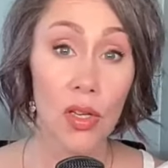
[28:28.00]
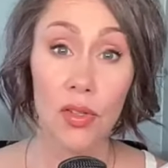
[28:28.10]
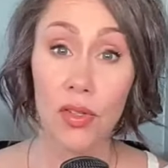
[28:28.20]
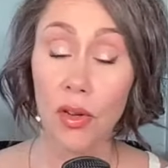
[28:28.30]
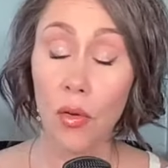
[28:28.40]

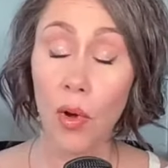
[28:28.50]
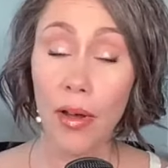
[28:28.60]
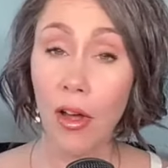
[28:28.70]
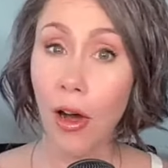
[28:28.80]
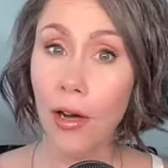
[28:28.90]
So,
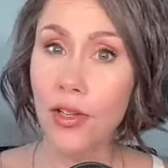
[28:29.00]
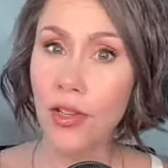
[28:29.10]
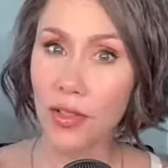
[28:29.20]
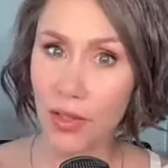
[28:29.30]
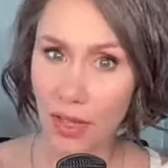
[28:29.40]
what
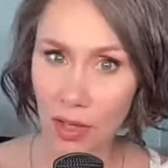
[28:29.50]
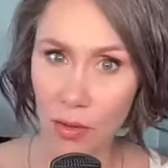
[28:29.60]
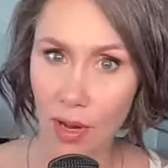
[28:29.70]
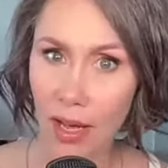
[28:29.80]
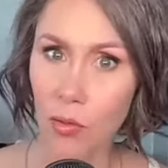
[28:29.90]
consciousness can
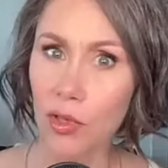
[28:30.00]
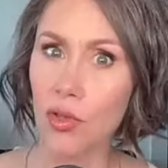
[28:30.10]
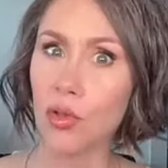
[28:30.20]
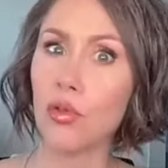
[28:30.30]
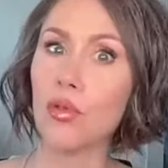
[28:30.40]
you add?
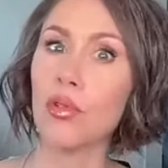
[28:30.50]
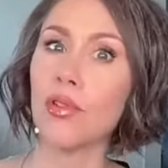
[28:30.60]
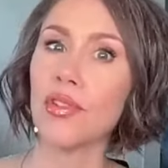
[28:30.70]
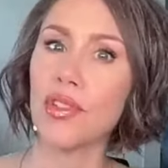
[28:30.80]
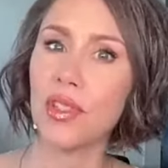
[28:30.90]
What
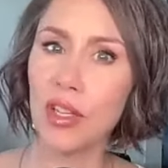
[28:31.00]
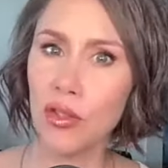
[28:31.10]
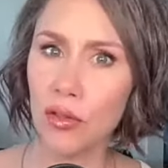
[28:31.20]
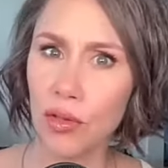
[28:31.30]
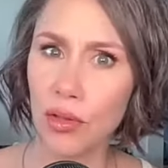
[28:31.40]
tools can
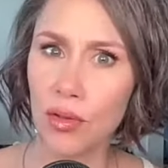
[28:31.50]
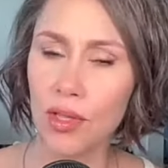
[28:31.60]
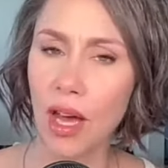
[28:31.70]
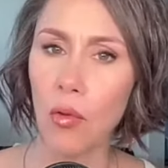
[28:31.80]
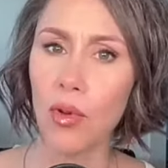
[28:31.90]
you use
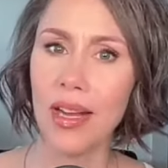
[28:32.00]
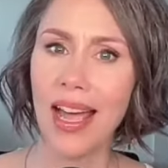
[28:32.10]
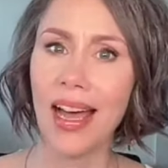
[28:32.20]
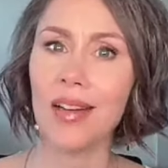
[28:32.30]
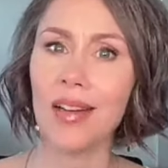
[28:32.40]
that would
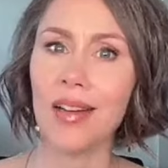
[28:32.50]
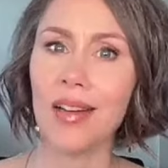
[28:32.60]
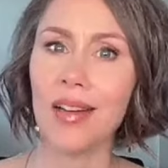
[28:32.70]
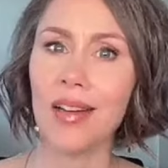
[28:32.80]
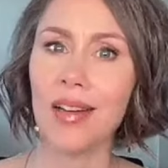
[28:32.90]
add more
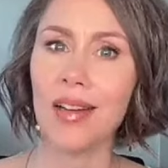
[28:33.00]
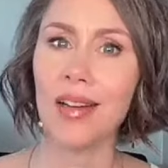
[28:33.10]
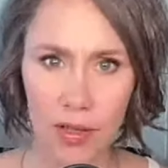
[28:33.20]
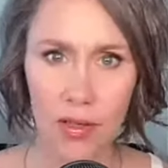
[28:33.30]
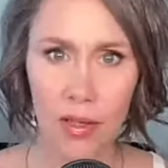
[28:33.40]

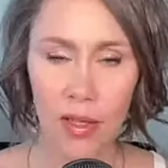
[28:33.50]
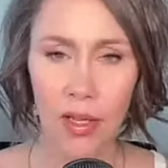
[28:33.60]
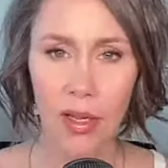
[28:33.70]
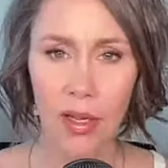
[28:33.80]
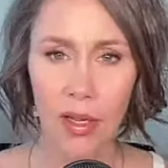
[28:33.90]
consciousness?
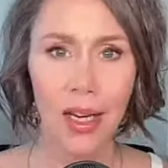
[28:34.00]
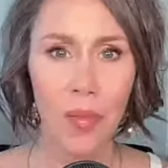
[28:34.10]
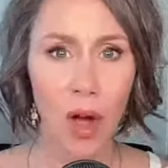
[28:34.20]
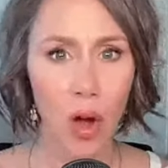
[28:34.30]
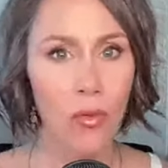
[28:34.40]

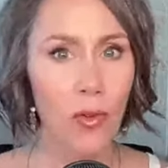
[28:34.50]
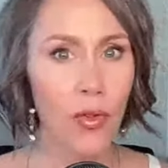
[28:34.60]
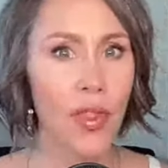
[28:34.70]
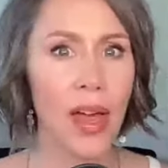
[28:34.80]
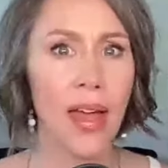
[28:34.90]
And I'm
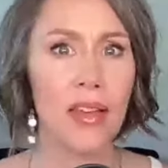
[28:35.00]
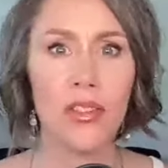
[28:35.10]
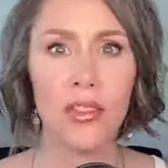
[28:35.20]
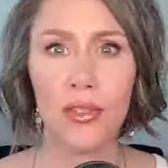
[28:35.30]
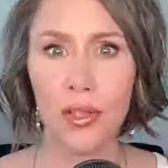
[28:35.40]
hopeful
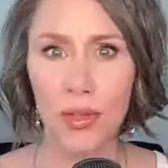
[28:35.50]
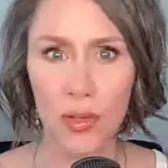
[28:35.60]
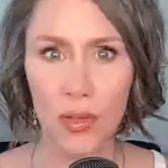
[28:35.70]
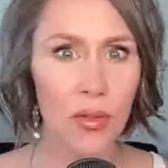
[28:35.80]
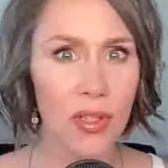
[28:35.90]
that you took
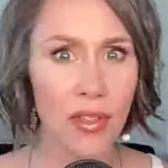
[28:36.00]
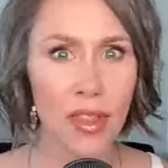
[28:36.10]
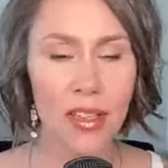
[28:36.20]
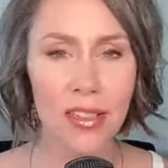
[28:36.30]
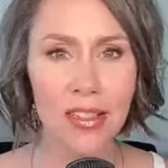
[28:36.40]
some notes
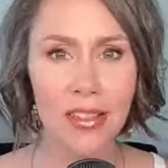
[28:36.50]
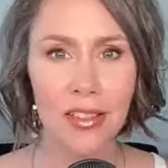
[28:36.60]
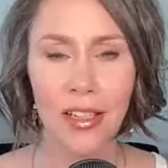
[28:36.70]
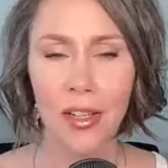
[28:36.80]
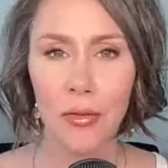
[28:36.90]
on
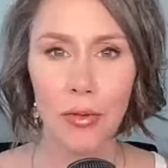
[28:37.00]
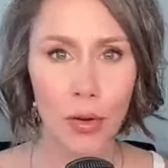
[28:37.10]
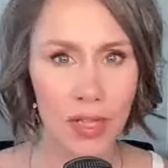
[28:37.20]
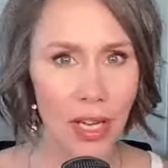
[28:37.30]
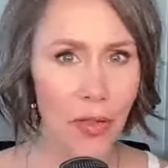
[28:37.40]
this,
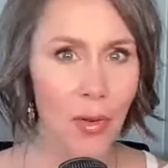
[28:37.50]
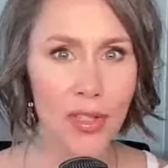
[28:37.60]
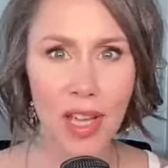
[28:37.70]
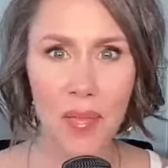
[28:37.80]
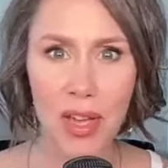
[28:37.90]
wrote down the
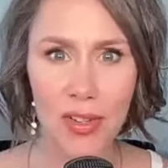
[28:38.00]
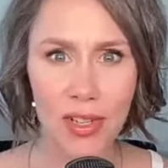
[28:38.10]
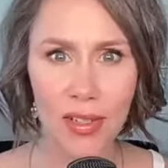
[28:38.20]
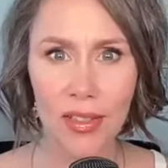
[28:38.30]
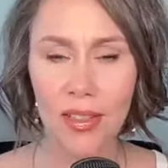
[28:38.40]
ones I
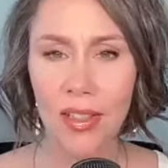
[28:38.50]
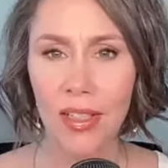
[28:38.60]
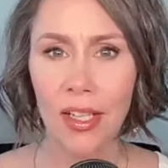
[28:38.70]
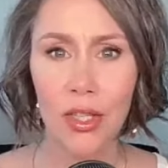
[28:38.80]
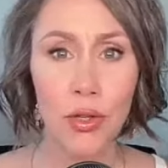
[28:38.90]
mentioned.
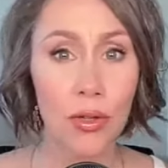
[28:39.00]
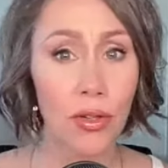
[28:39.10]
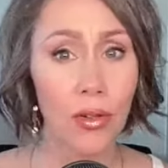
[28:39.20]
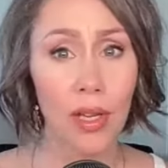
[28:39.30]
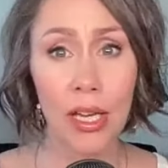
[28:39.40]
You can
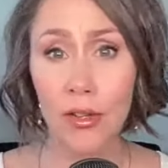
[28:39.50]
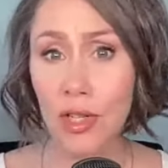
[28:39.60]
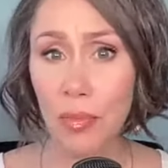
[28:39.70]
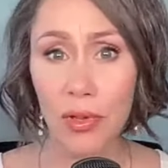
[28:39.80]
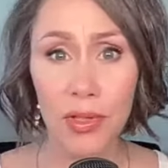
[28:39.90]
go to
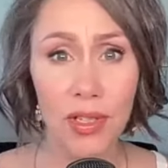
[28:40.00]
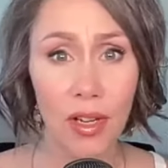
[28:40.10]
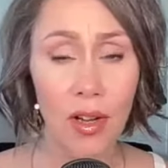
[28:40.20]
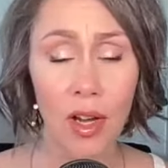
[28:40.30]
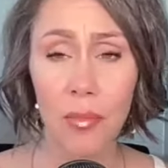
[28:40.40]

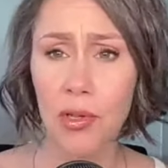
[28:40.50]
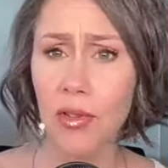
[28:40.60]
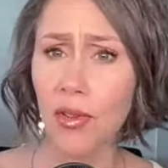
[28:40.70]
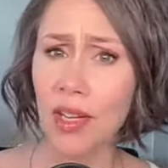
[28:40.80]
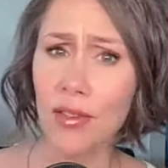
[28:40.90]
energypulls.com, you can
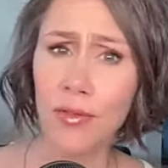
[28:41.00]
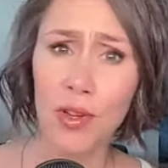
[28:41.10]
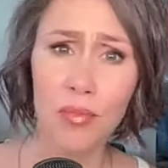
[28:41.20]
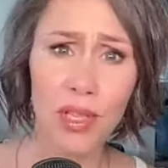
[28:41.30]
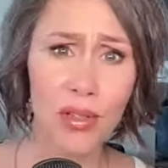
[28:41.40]
go to
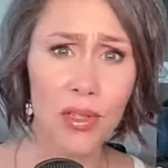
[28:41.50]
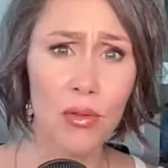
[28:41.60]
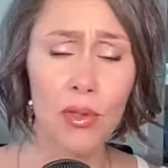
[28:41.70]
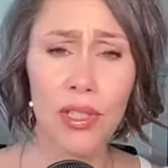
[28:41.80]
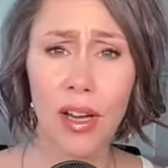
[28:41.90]

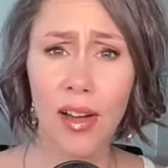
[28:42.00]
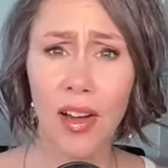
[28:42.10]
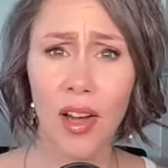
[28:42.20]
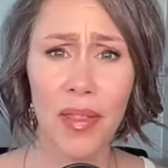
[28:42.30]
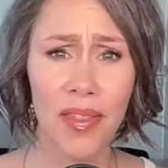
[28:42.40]

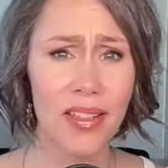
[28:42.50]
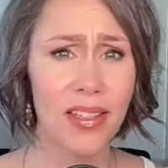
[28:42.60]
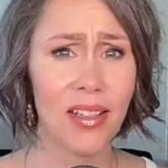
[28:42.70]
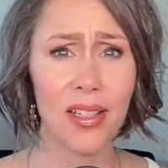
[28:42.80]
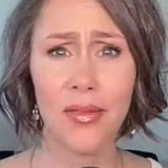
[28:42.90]
infinitebeingschool.com, and that's
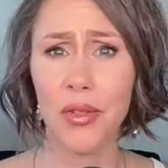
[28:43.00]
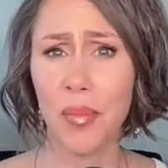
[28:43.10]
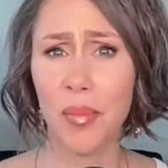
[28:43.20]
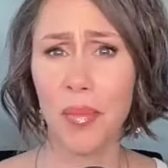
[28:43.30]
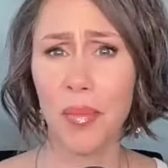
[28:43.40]
going to give you a
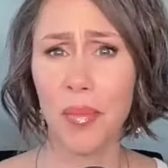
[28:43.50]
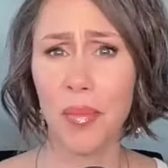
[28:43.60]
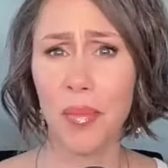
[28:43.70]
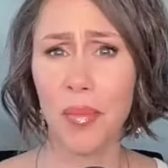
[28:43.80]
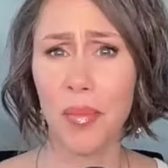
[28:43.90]
back to
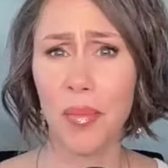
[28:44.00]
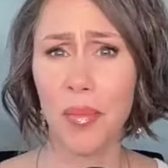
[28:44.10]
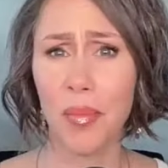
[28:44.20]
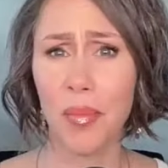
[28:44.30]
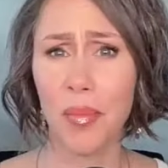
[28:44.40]
basics
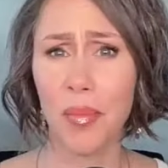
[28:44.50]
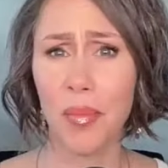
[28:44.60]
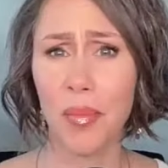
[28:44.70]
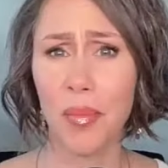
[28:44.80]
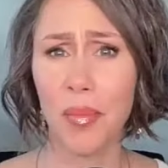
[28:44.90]
course with
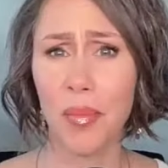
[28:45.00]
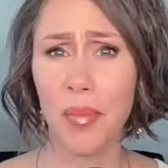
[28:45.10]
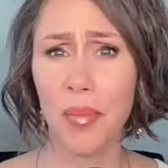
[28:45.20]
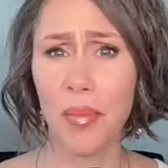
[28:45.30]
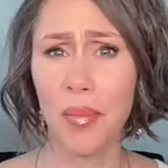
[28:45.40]
my
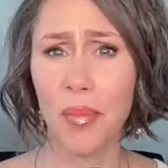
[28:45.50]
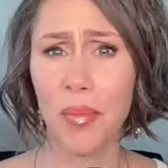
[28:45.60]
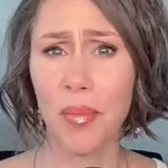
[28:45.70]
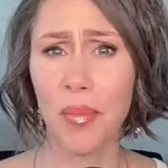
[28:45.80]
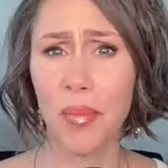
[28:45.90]
favorite
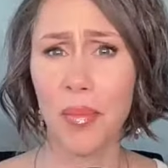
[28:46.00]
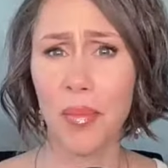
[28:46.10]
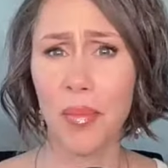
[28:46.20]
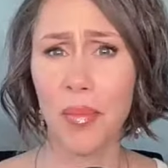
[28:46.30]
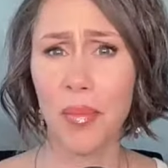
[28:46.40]
energy
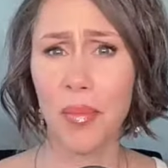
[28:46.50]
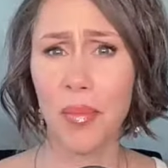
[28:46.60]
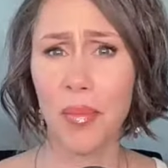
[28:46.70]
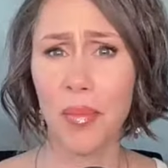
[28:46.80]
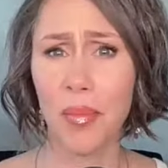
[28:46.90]
changing
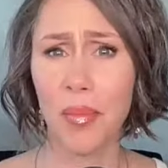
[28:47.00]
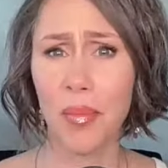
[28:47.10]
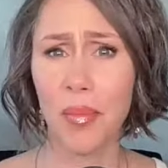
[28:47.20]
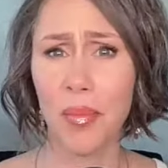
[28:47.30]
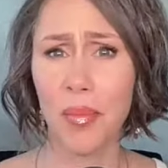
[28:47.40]
tools.
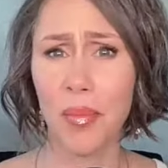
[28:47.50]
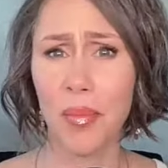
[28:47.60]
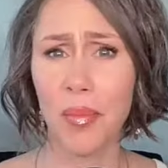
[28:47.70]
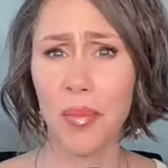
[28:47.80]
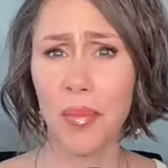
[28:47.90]
You can go to
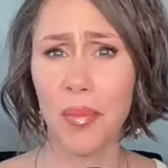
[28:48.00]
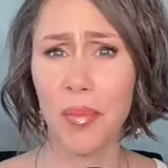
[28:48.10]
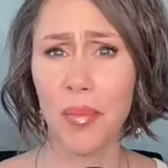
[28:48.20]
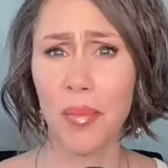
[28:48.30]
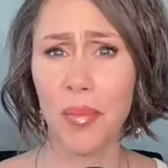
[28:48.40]
my
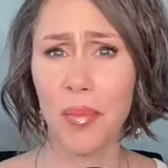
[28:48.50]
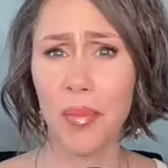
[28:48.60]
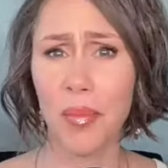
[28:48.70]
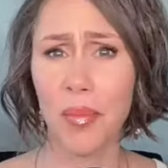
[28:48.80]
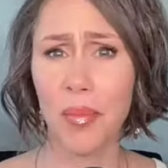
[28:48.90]
YouTube channel. You
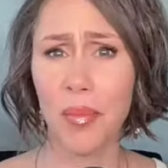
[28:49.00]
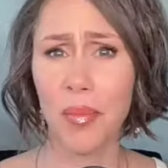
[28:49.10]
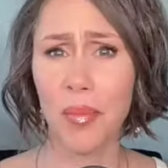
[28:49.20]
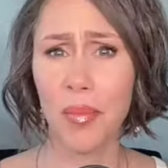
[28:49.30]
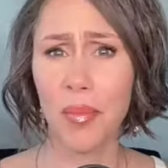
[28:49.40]
can go to Dr.
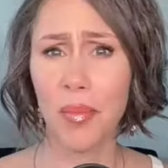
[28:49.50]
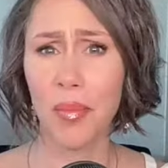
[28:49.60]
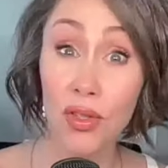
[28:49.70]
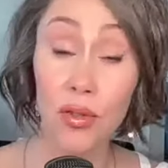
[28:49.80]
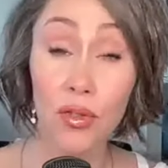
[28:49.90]
Dain
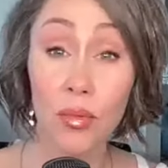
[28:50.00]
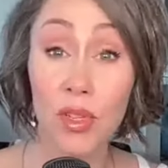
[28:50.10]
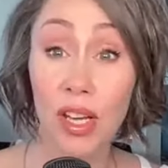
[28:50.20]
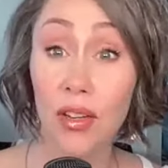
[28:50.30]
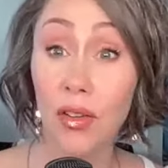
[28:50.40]
Heer's YouTube
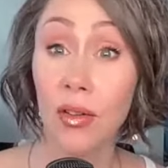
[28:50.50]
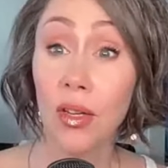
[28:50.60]
channel.